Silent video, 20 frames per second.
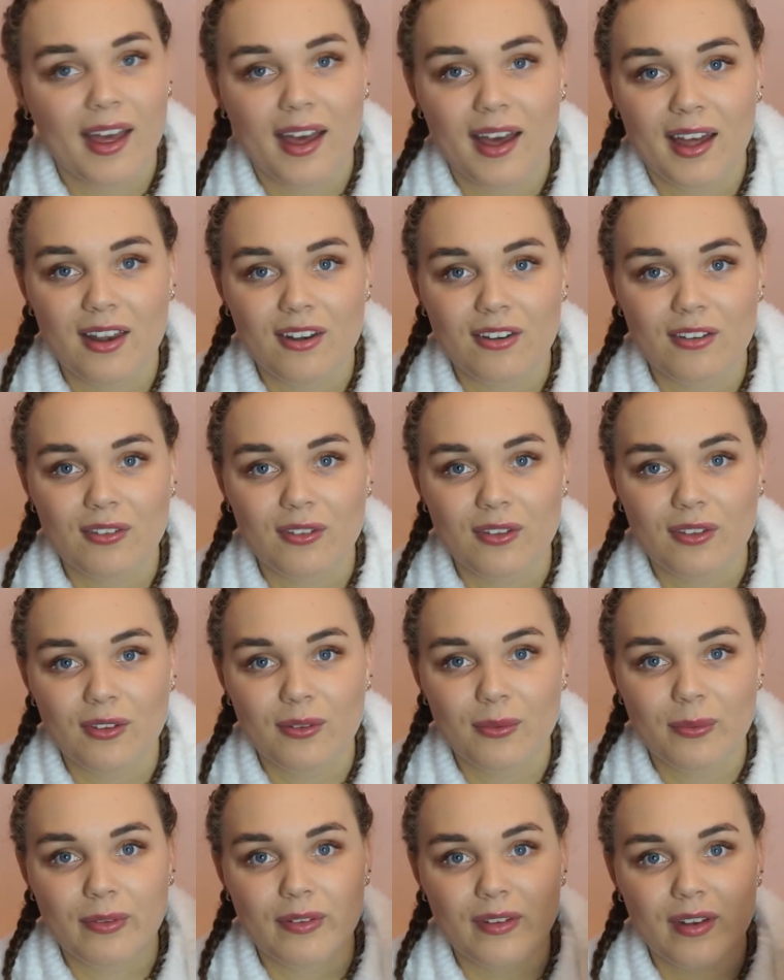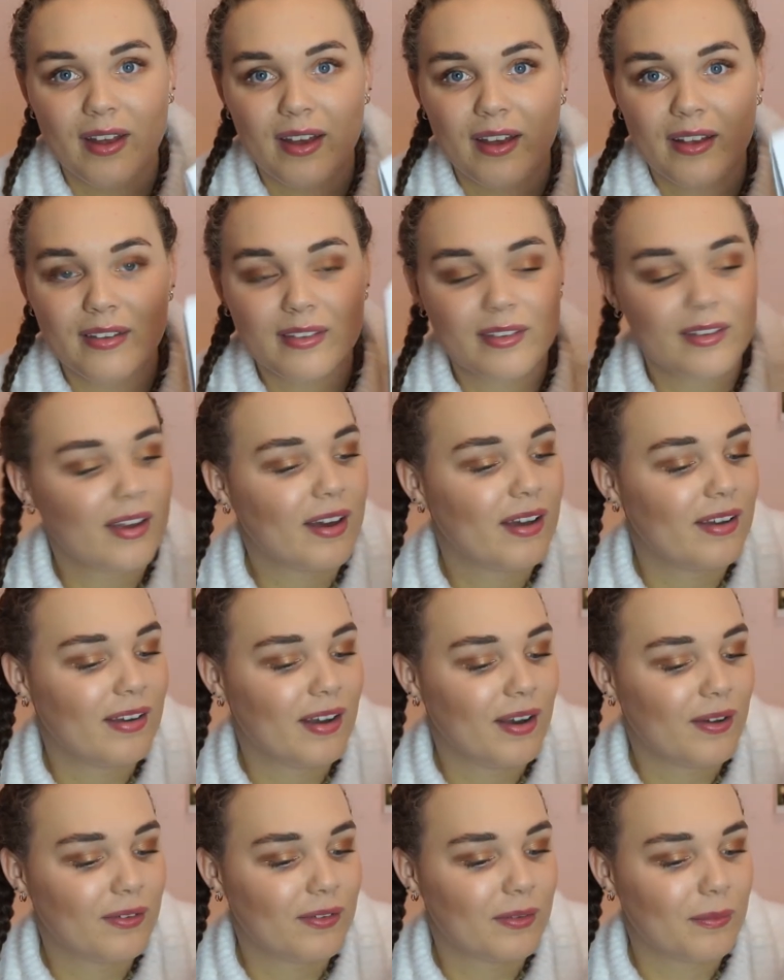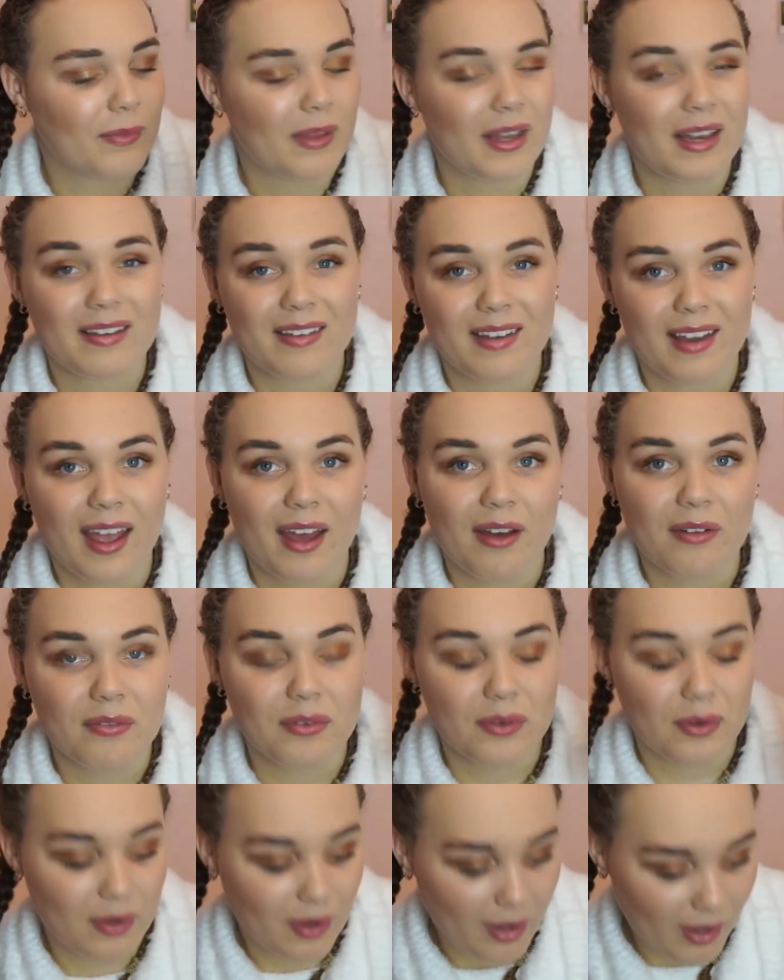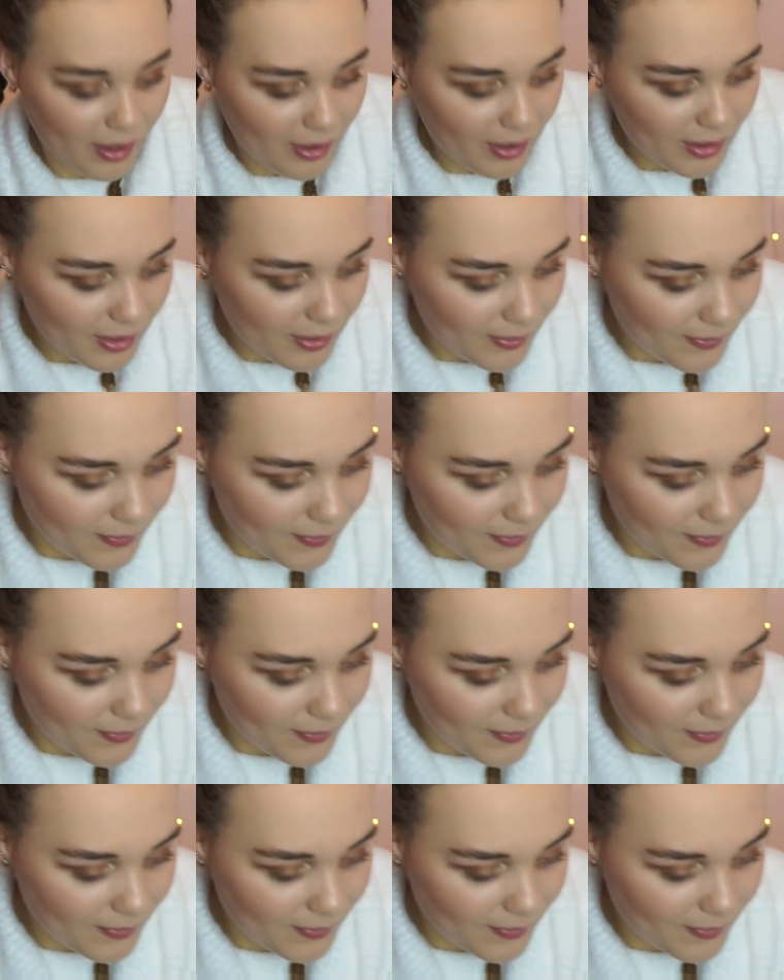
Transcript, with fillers: And I just thought this was a nice idea of something to get for her.